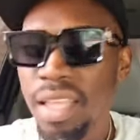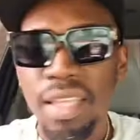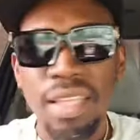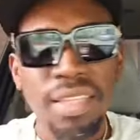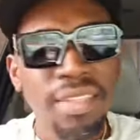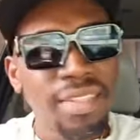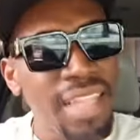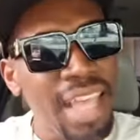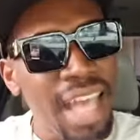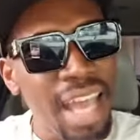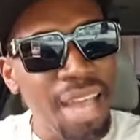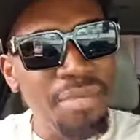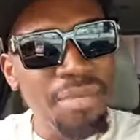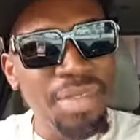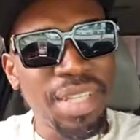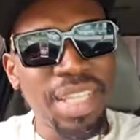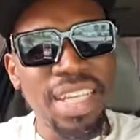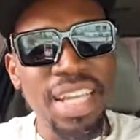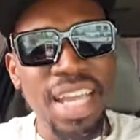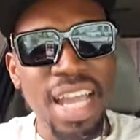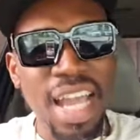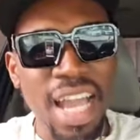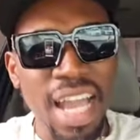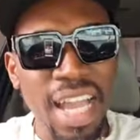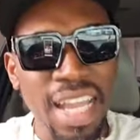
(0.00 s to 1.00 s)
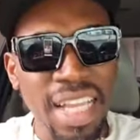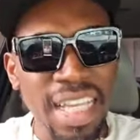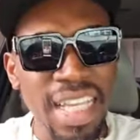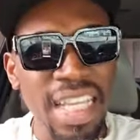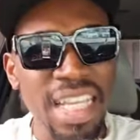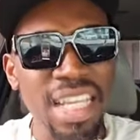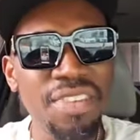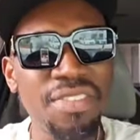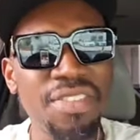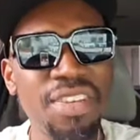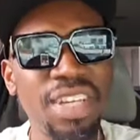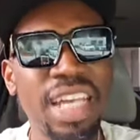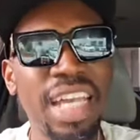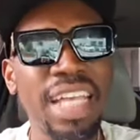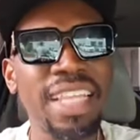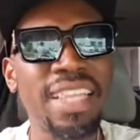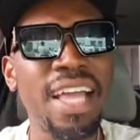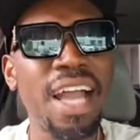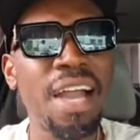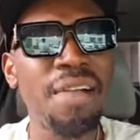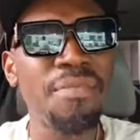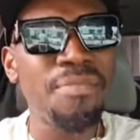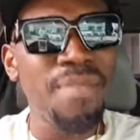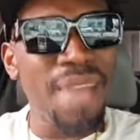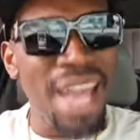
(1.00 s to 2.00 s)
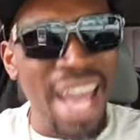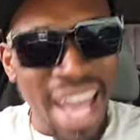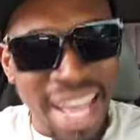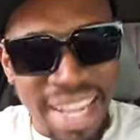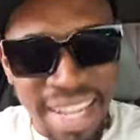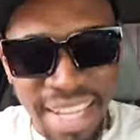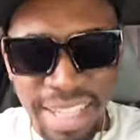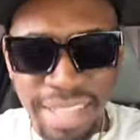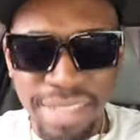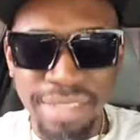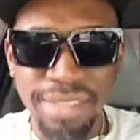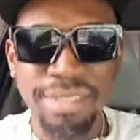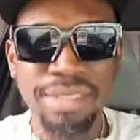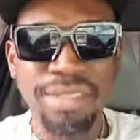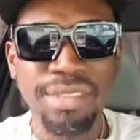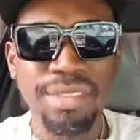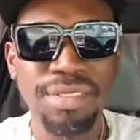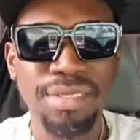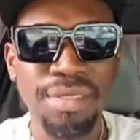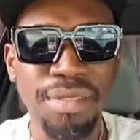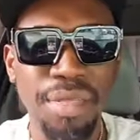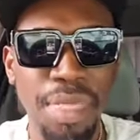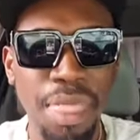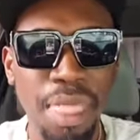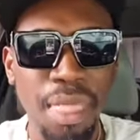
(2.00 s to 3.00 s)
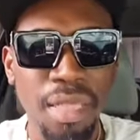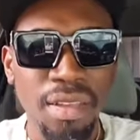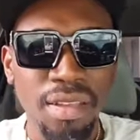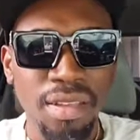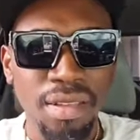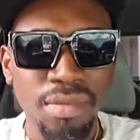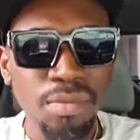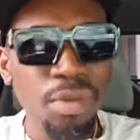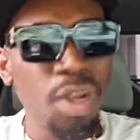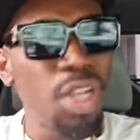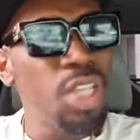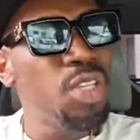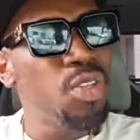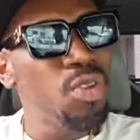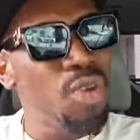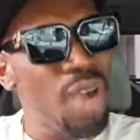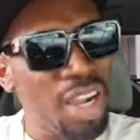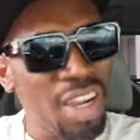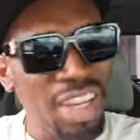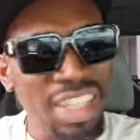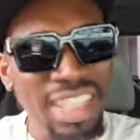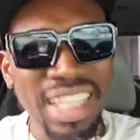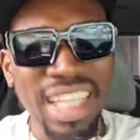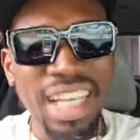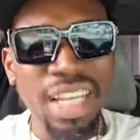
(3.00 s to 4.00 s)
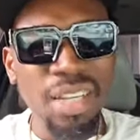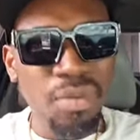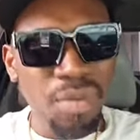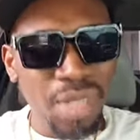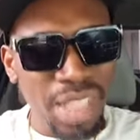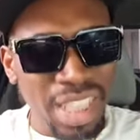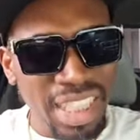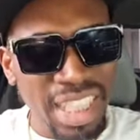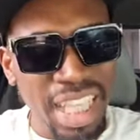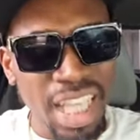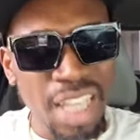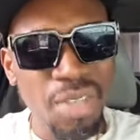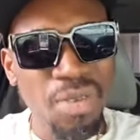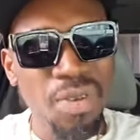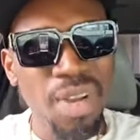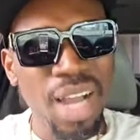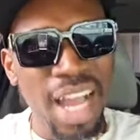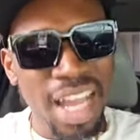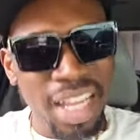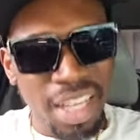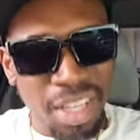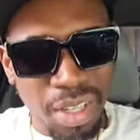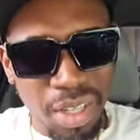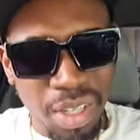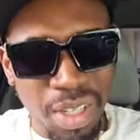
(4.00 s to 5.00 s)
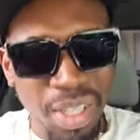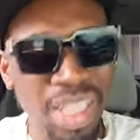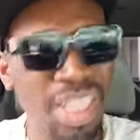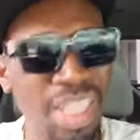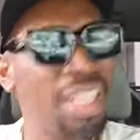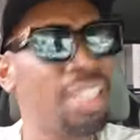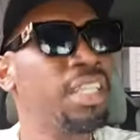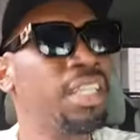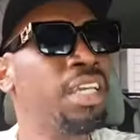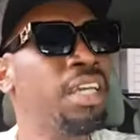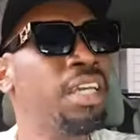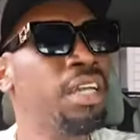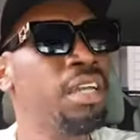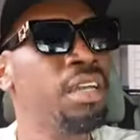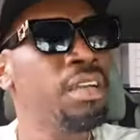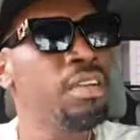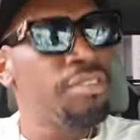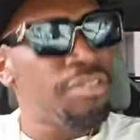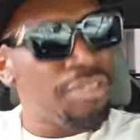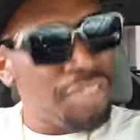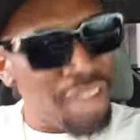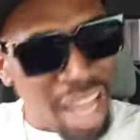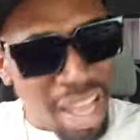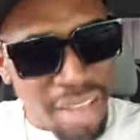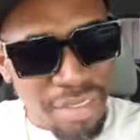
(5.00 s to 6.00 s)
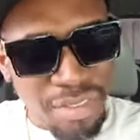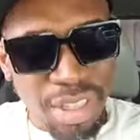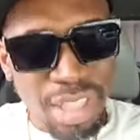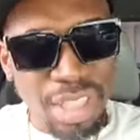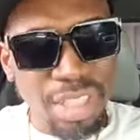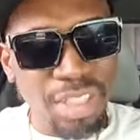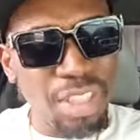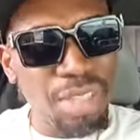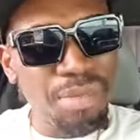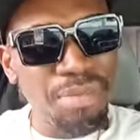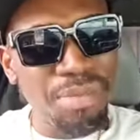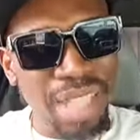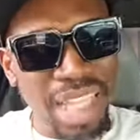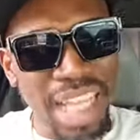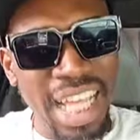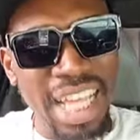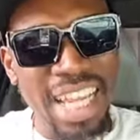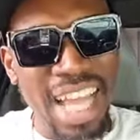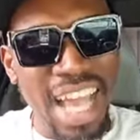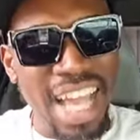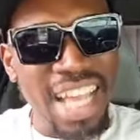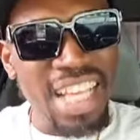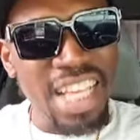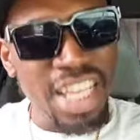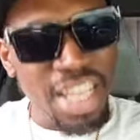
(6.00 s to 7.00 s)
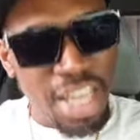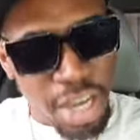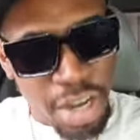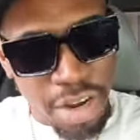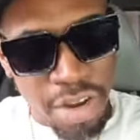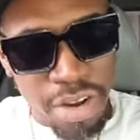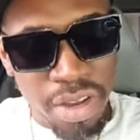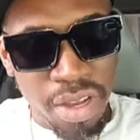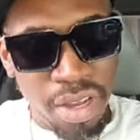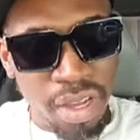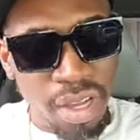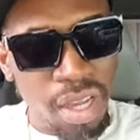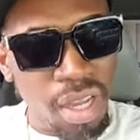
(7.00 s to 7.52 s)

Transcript: Them can't even get a bed. But you are going to tell we say you allocate five hundred million a year.